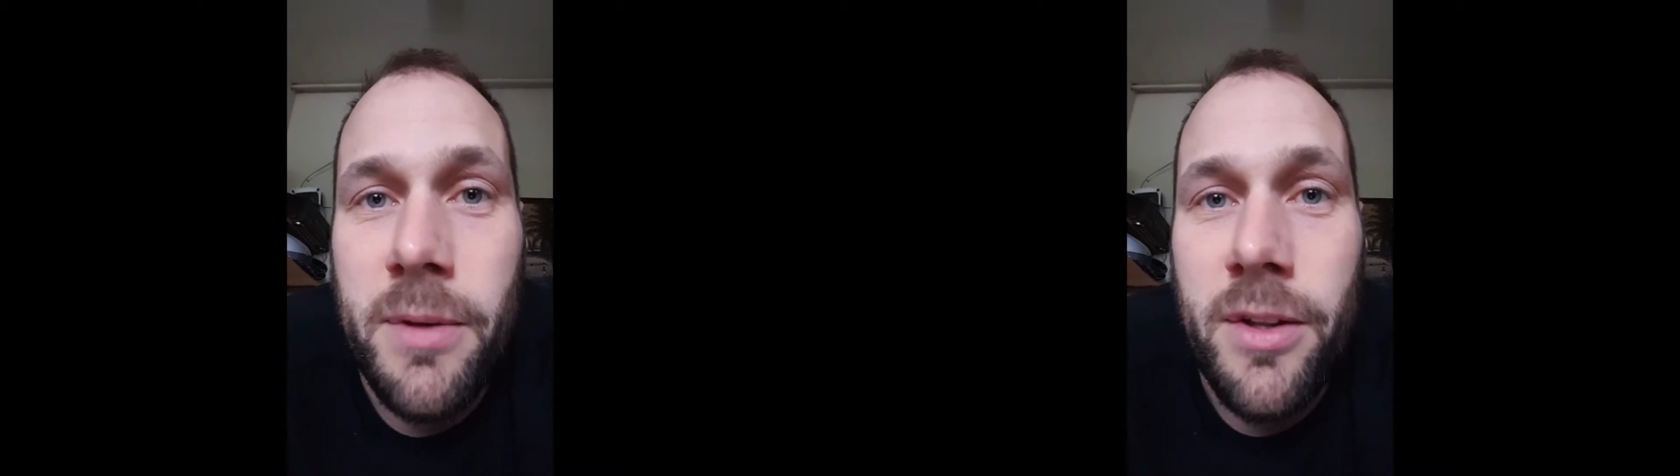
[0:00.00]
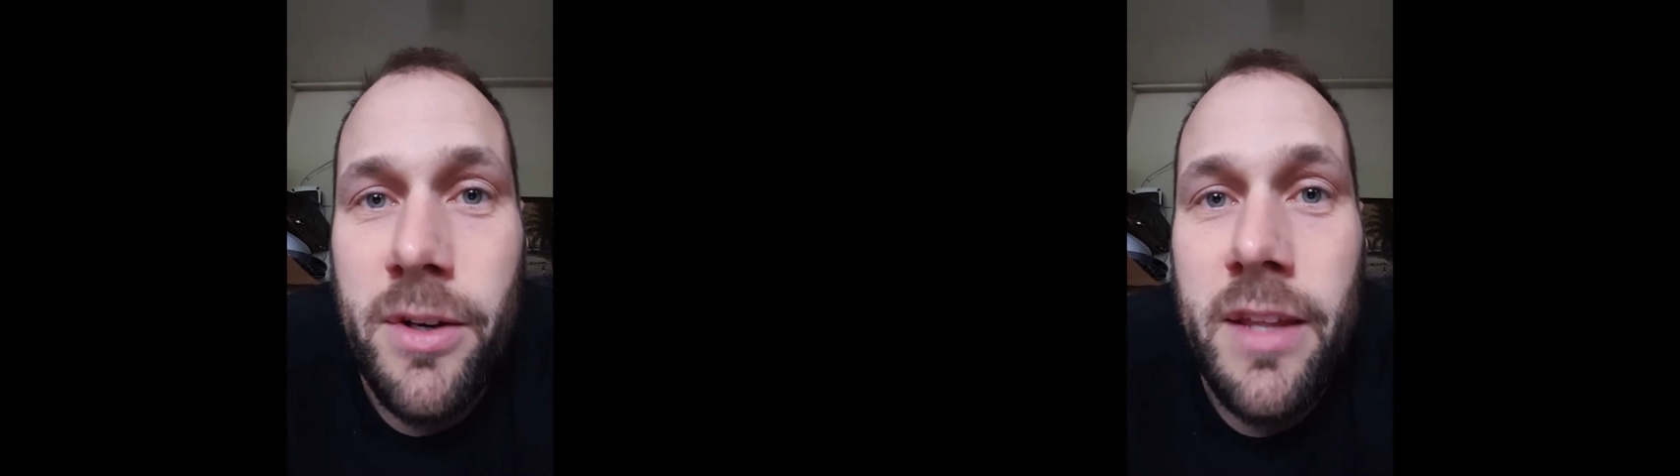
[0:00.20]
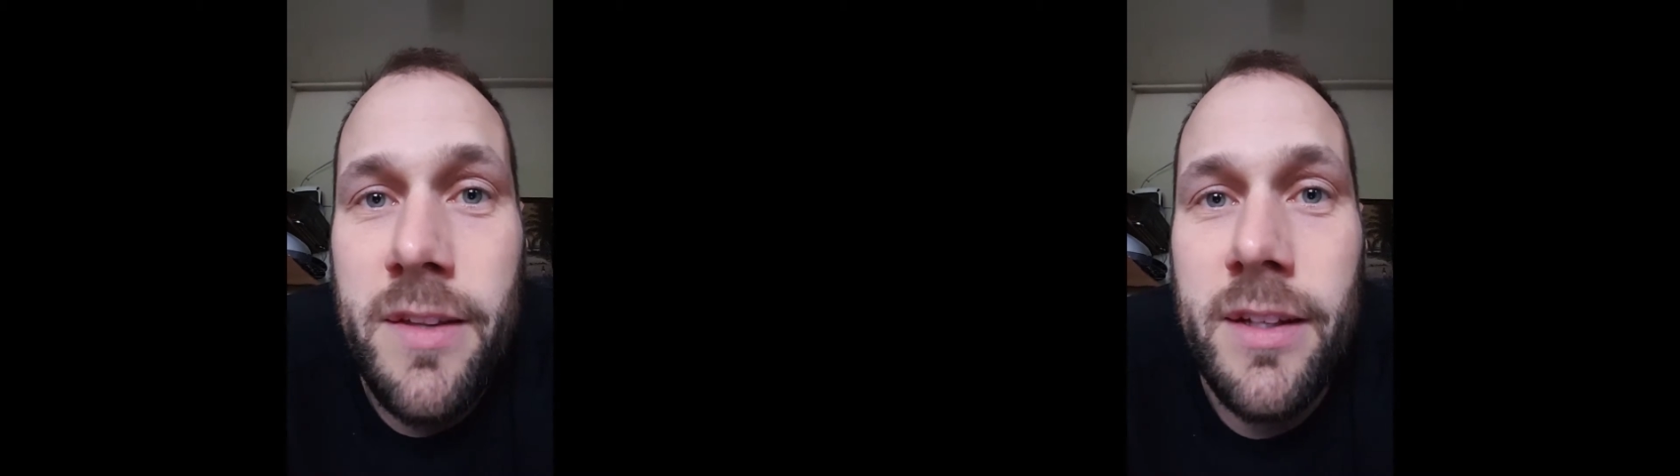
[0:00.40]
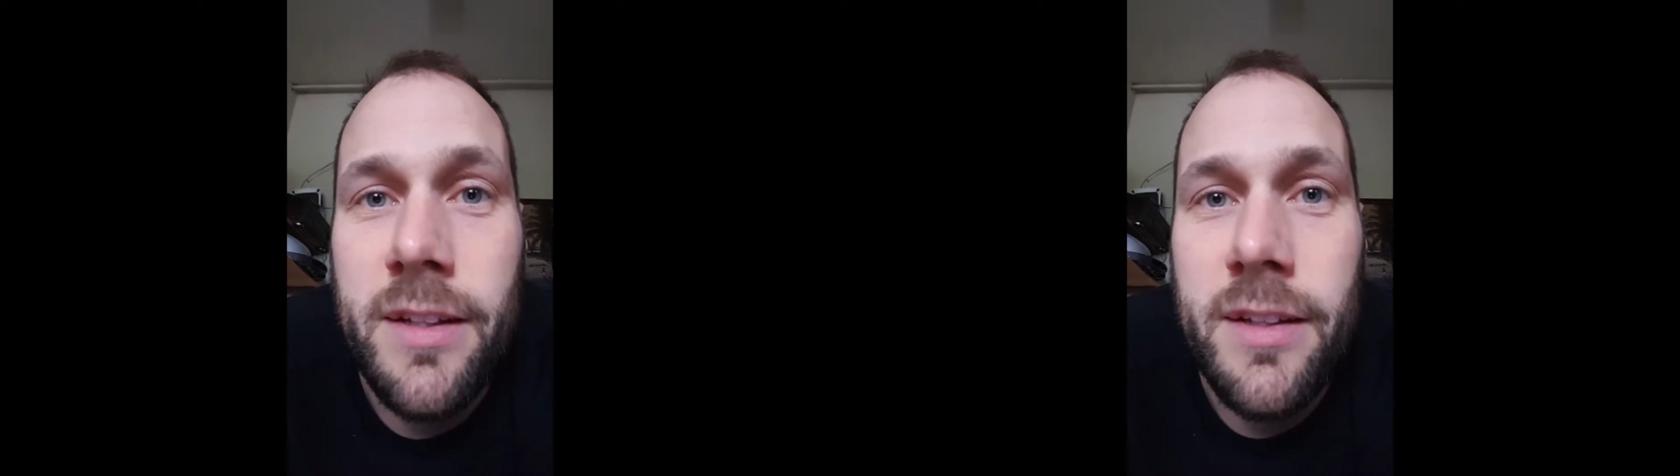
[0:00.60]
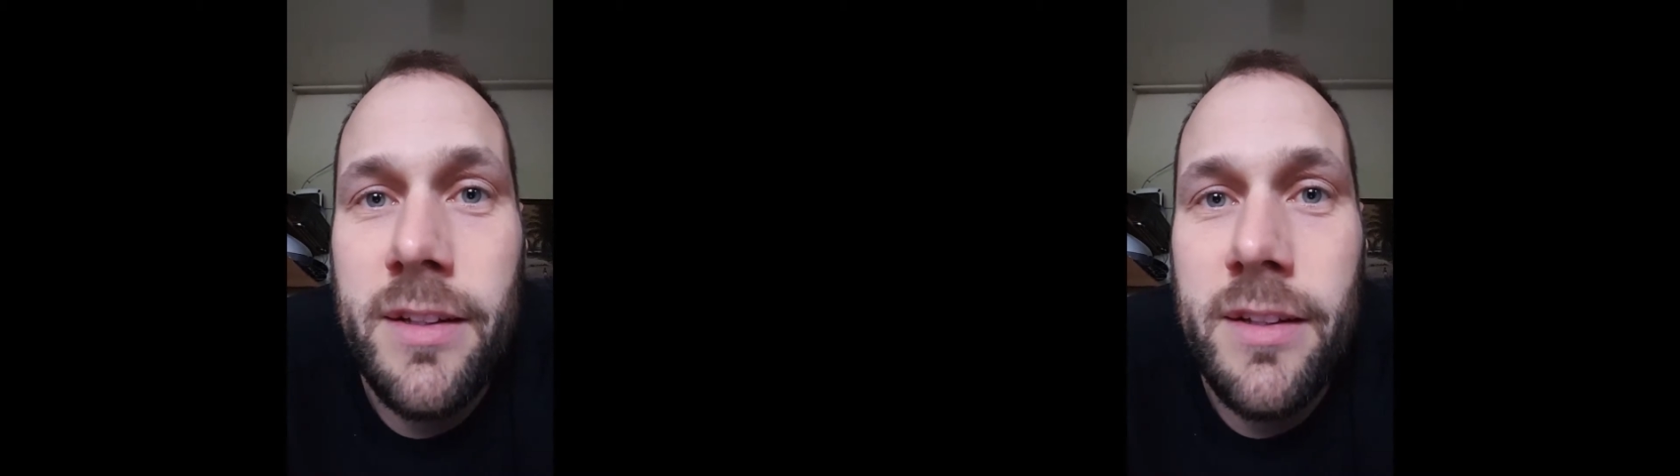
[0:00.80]
Although I think
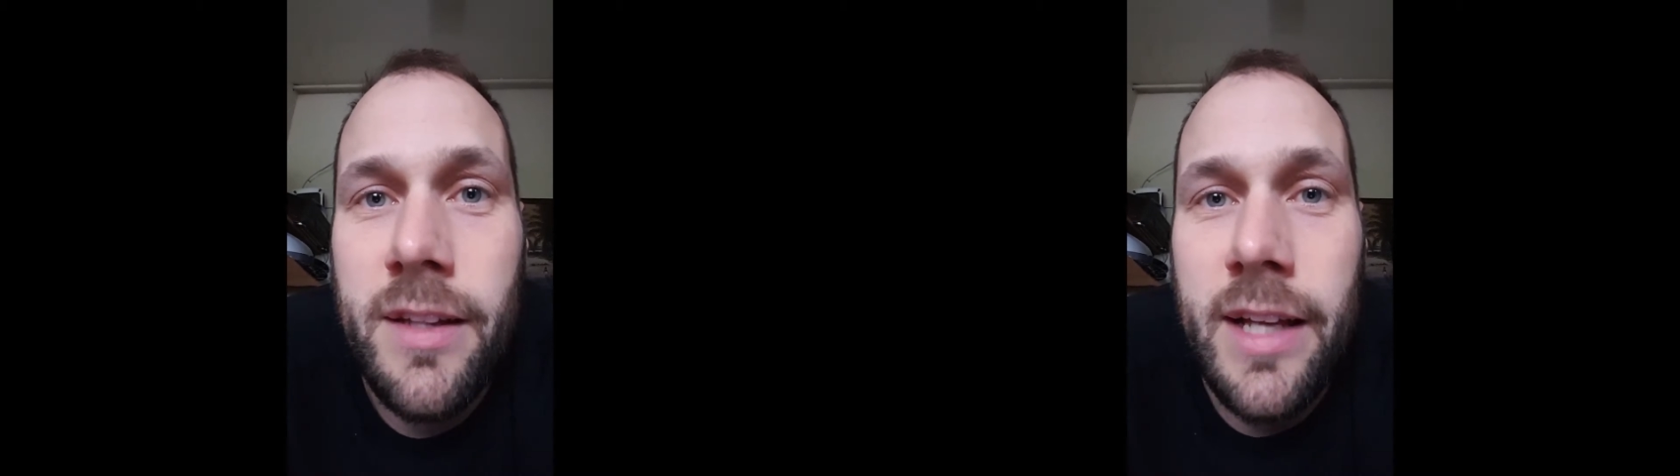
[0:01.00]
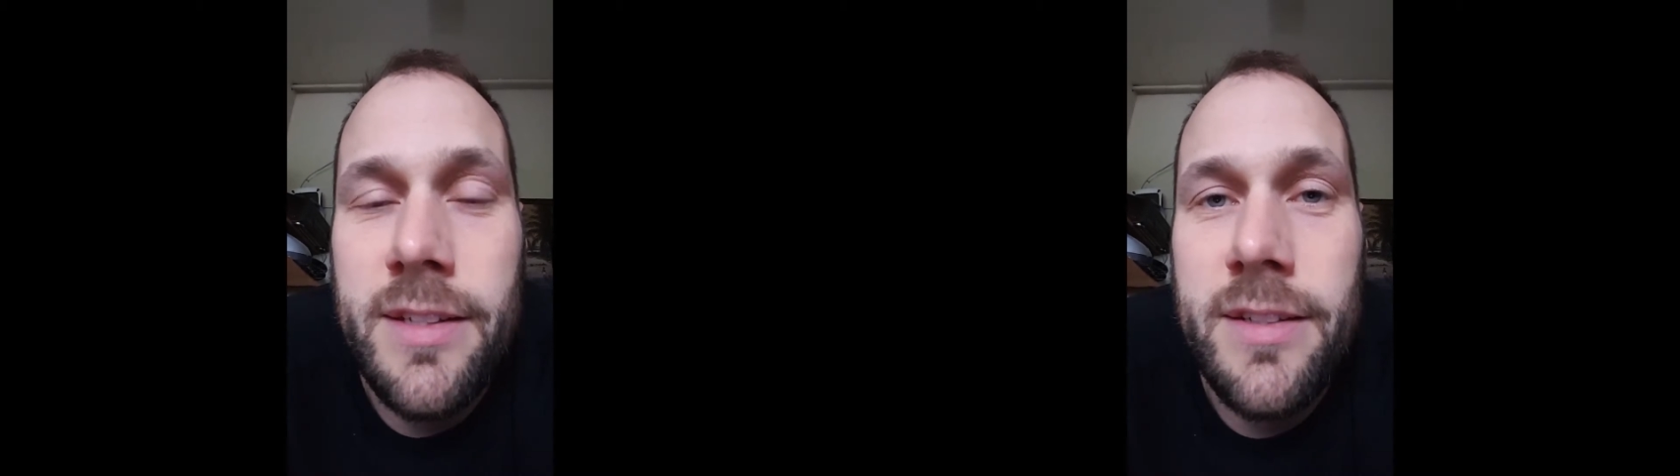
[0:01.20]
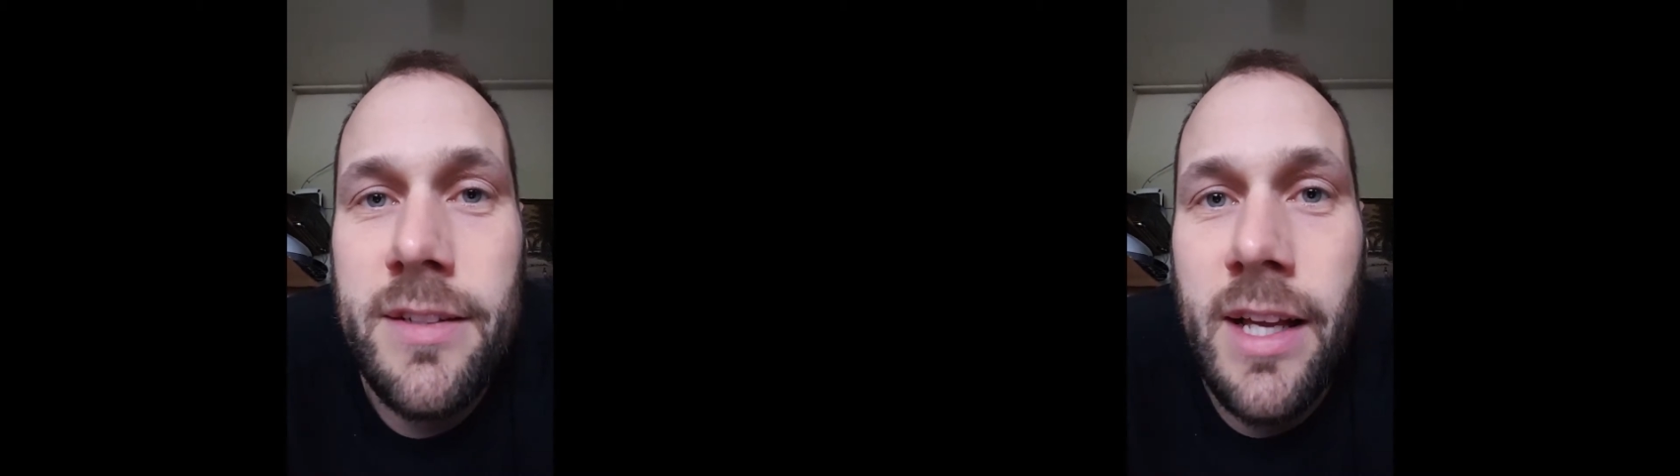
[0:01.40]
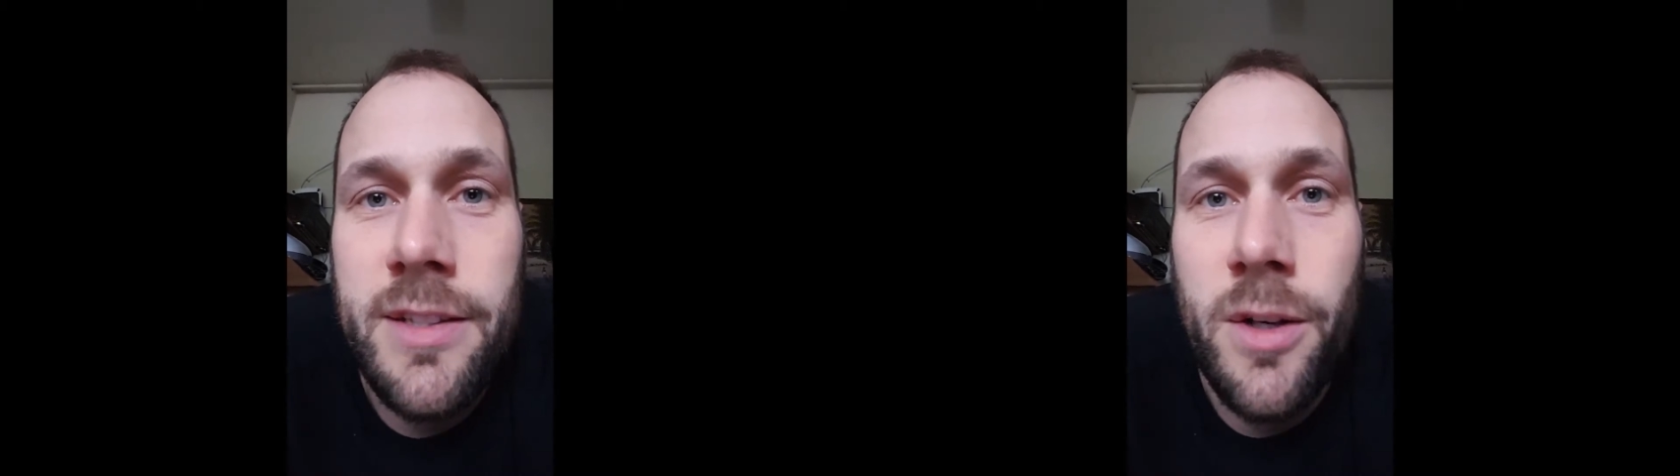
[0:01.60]
that's